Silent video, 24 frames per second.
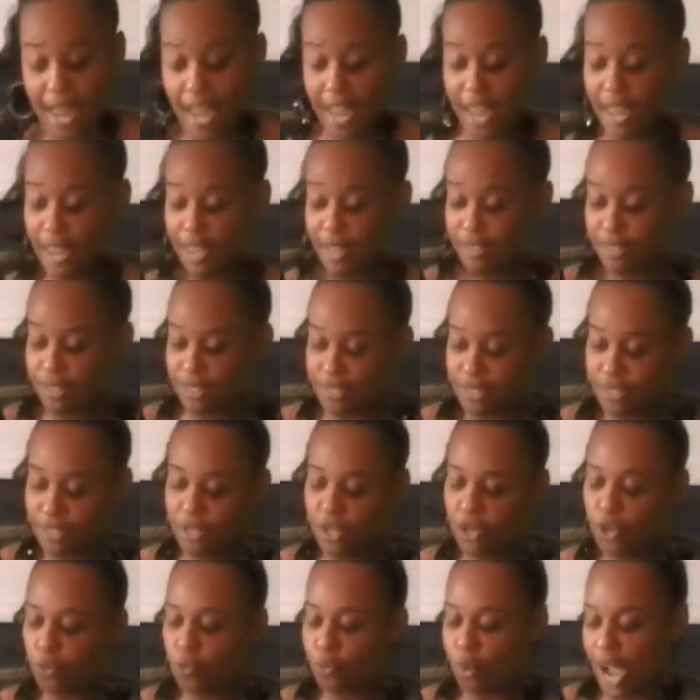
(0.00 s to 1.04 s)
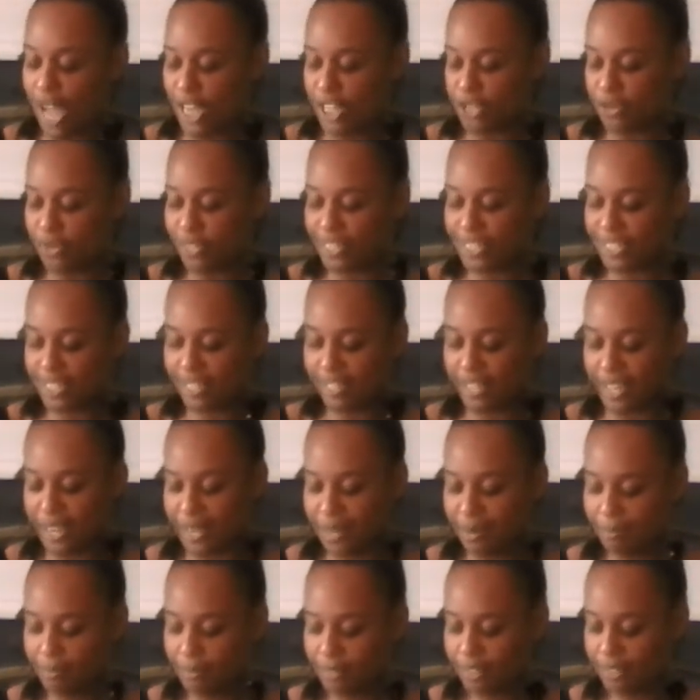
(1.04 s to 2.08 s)
hands, Roger
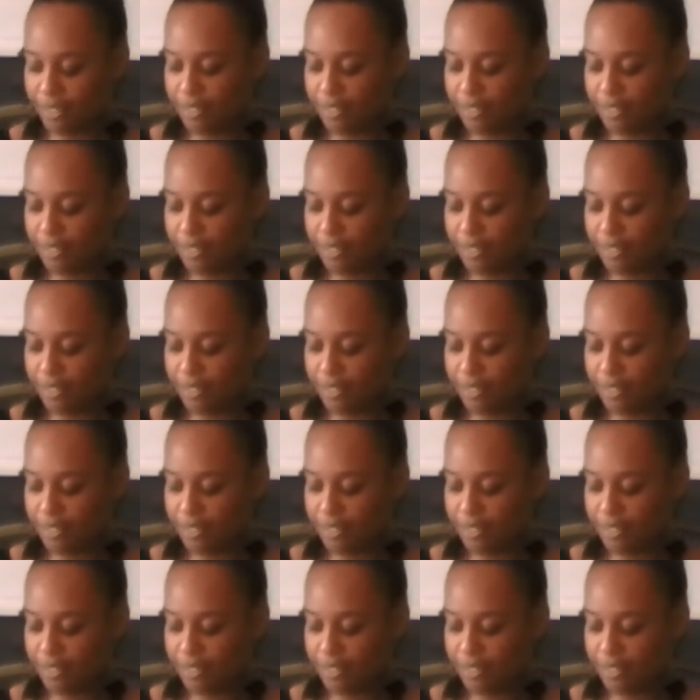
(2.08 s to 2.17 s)
exclaimed.